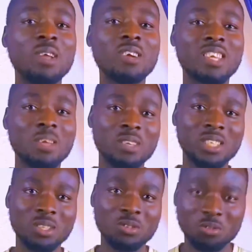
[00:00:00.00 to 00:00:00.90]

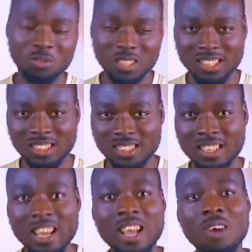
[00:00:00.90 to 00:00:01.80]
chemistry students,
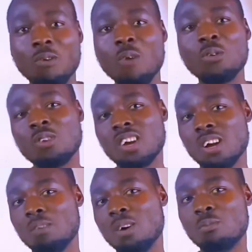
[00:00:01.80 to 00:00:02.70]
when we talk
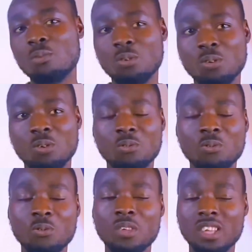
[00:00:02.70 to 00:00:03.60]
about
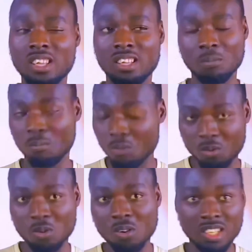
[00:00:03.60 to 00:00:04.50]

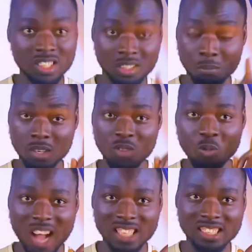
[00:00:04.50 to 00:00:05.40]
mono it means
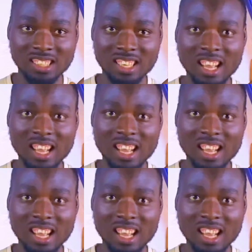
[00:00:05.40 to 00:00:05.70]
one.